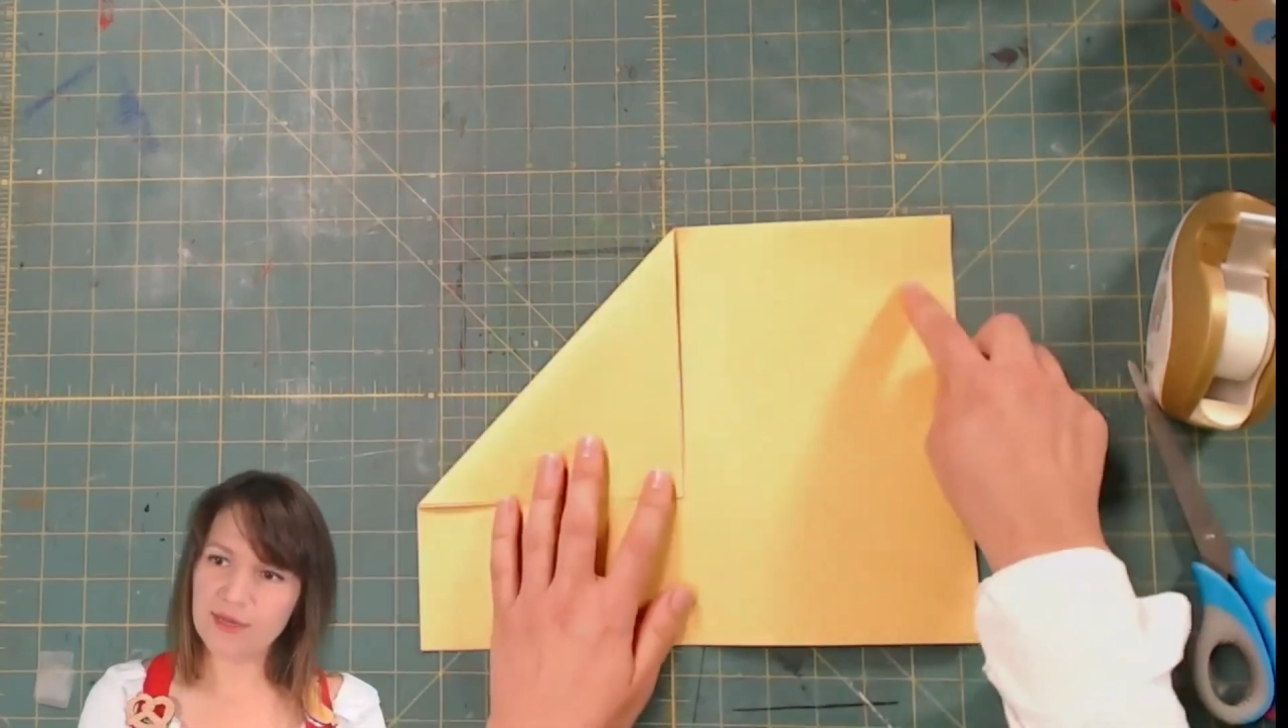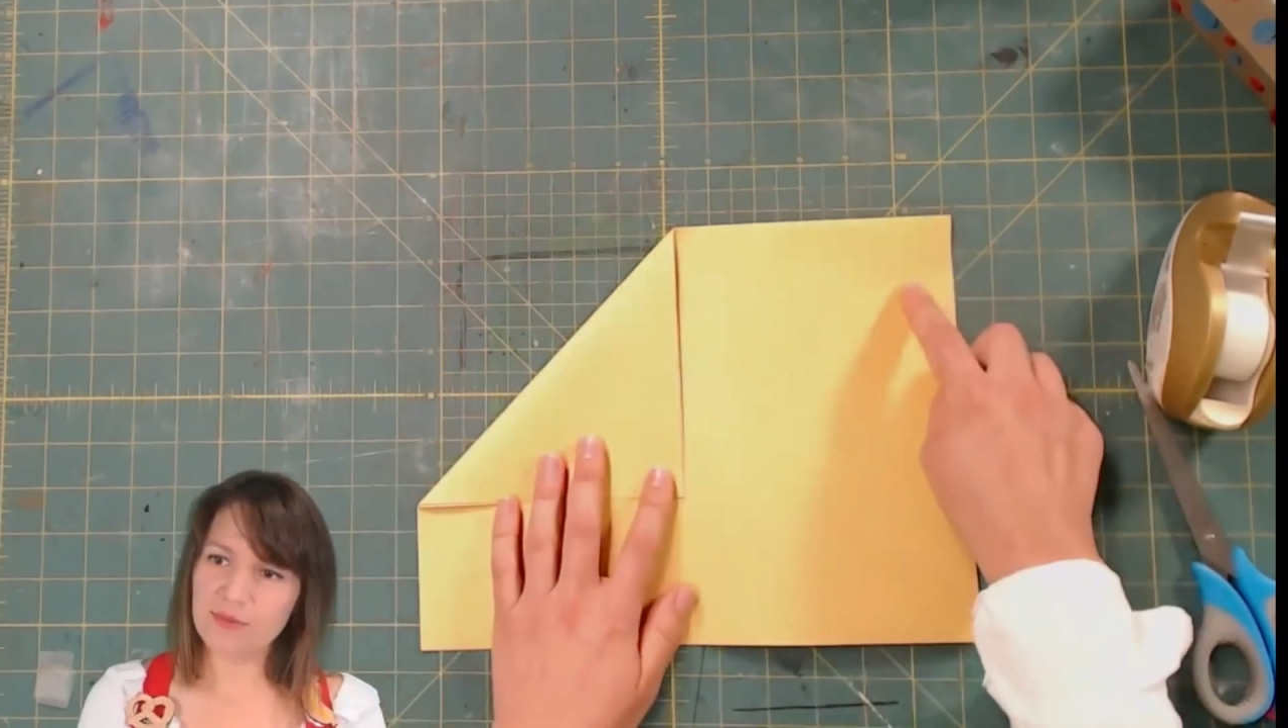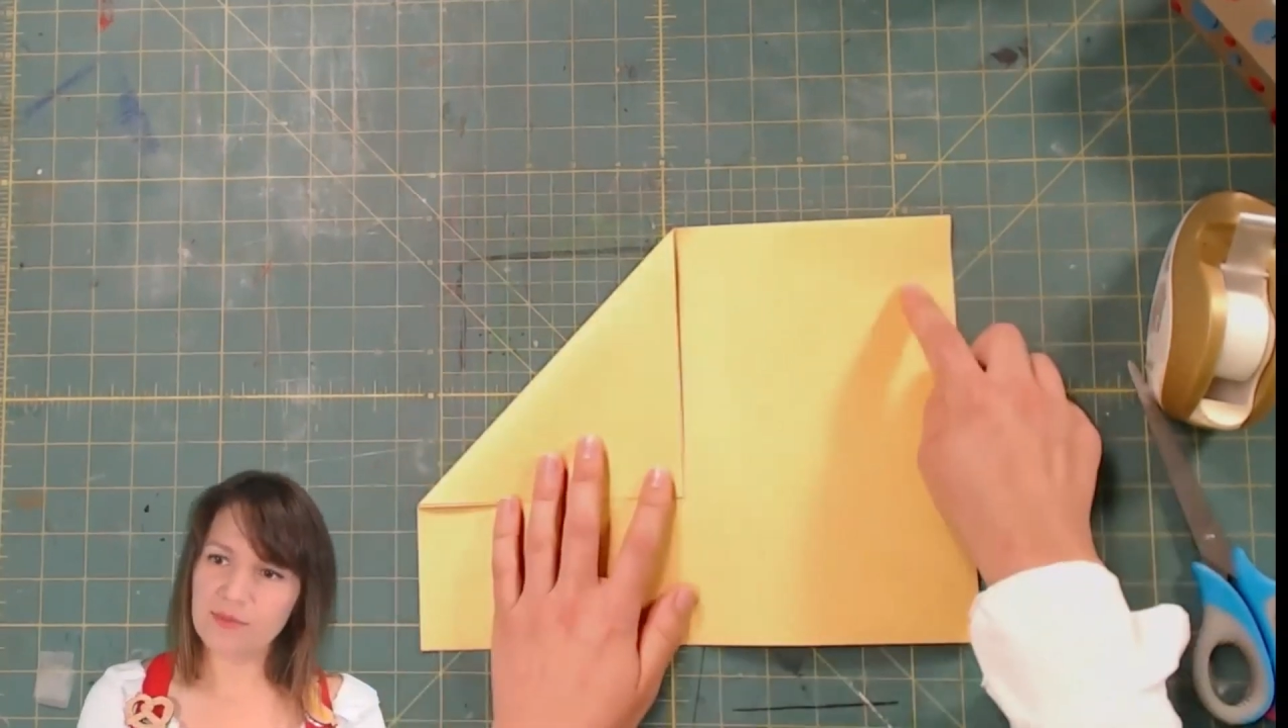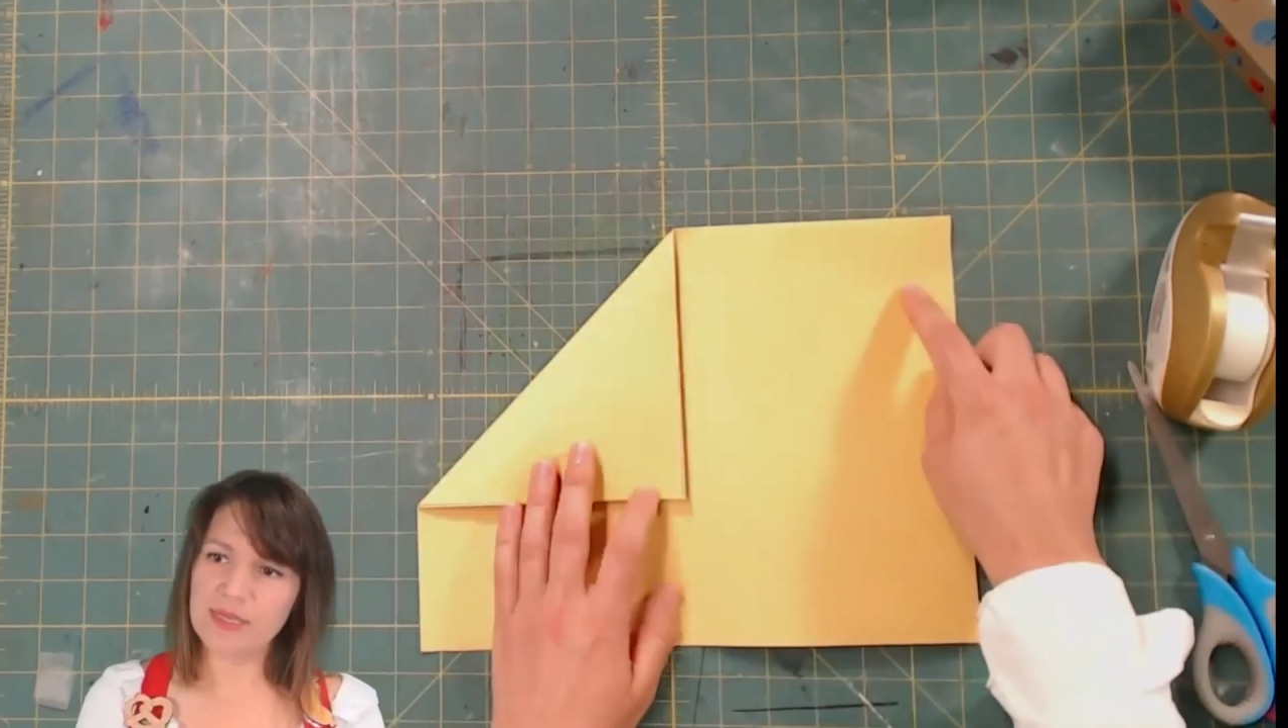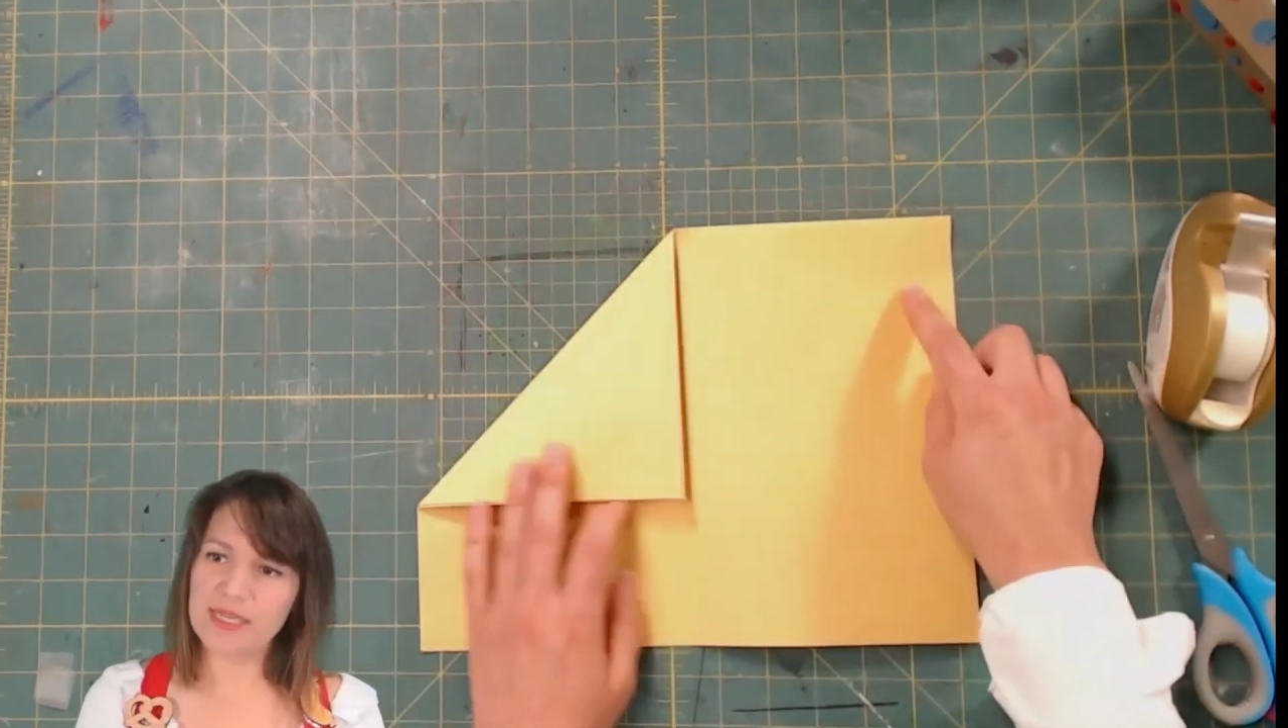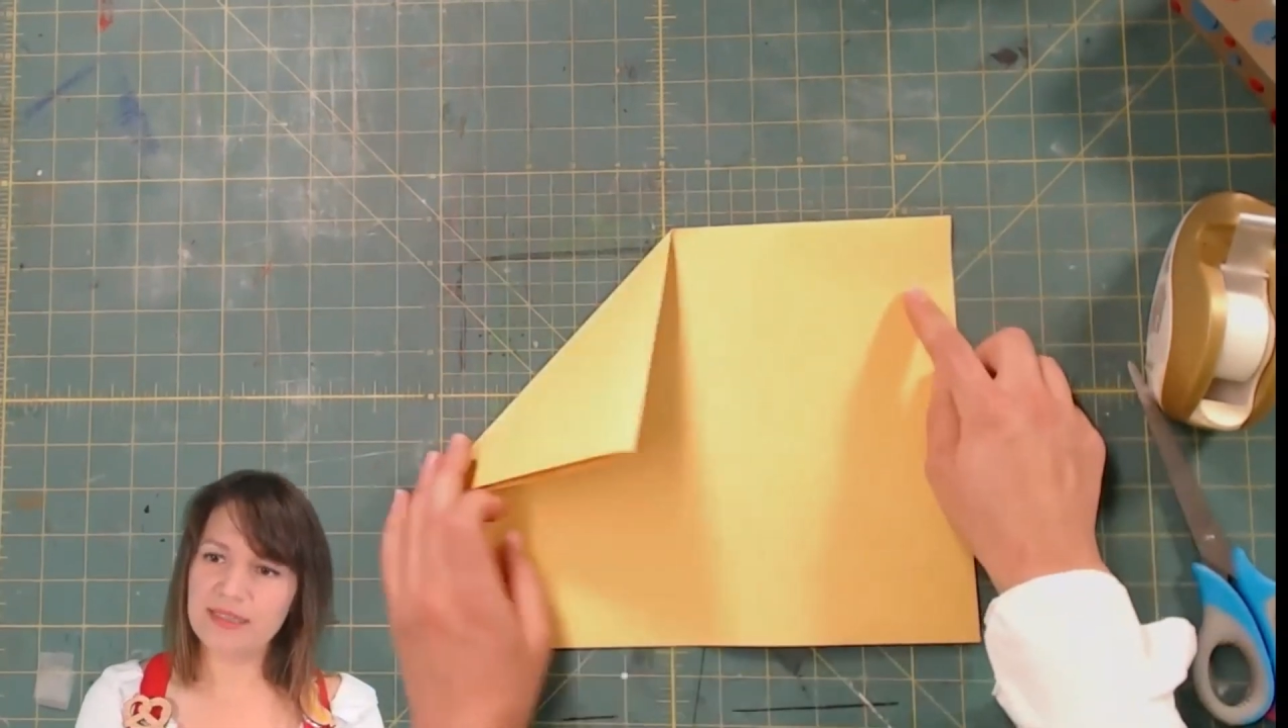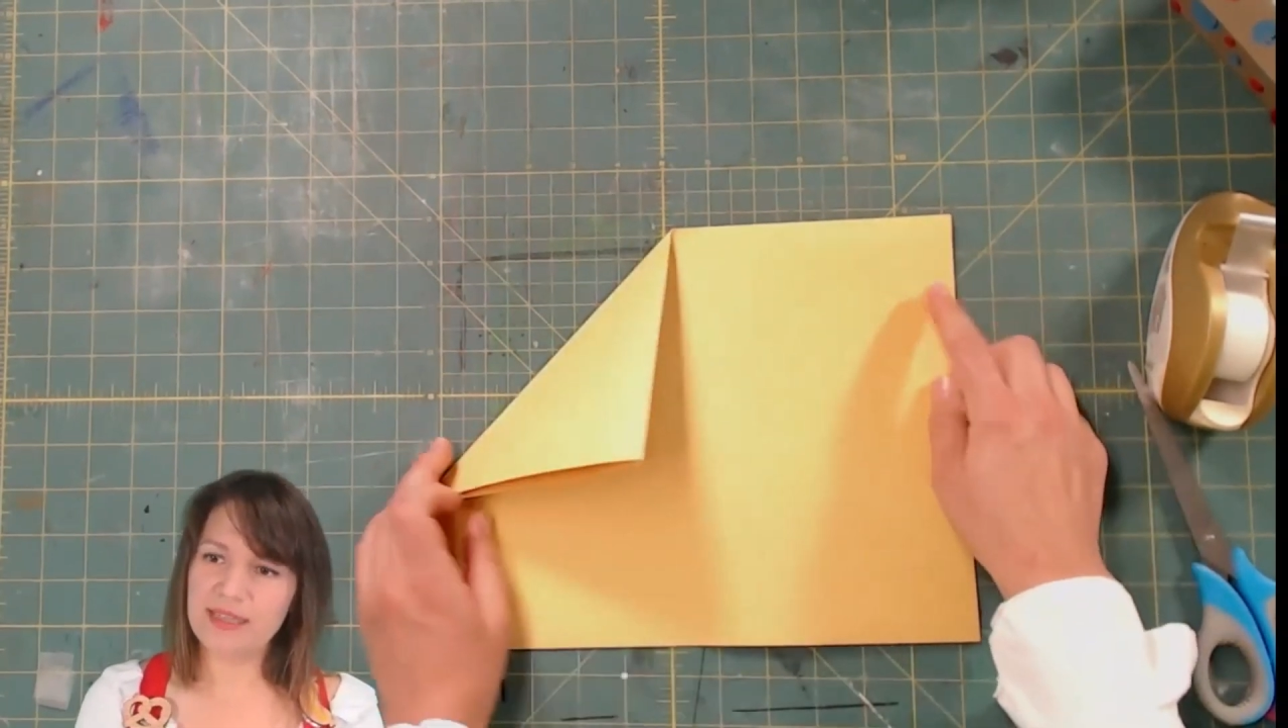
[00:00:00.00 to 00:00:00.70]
to repeat